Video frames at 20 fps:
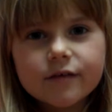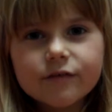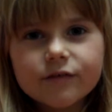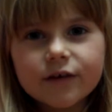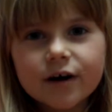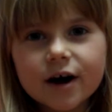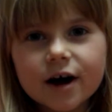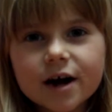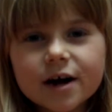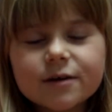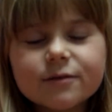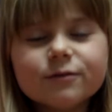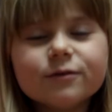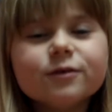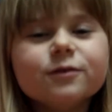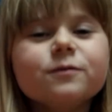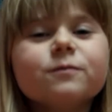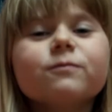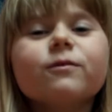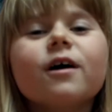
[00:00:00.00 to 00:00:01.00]
I
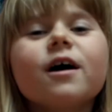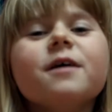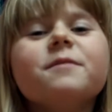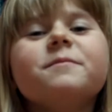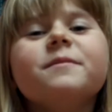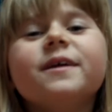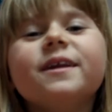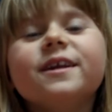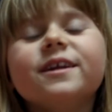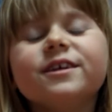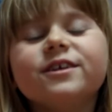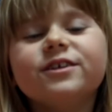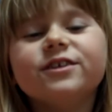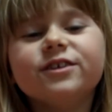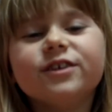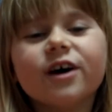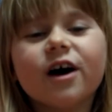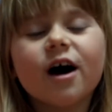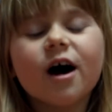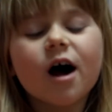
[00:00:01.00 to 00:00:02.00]
was Prime
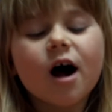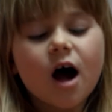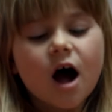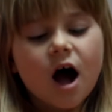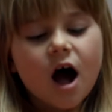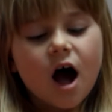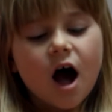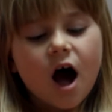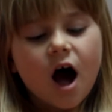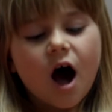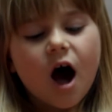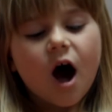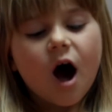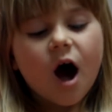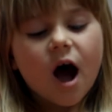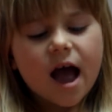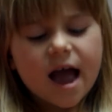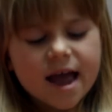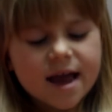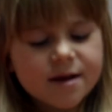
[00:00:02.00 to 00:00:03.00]
Minister,
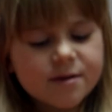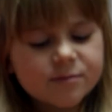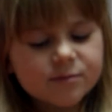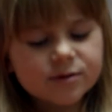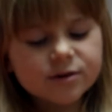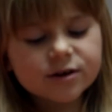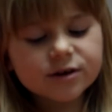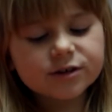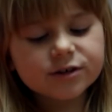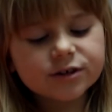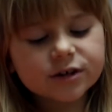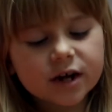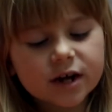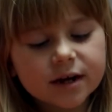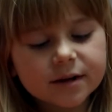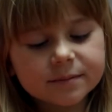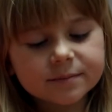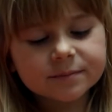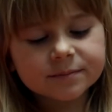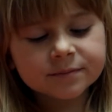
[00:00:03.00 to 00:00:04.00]
I
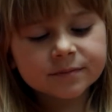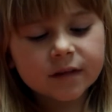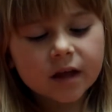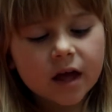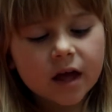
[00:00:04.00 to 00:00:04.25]
would,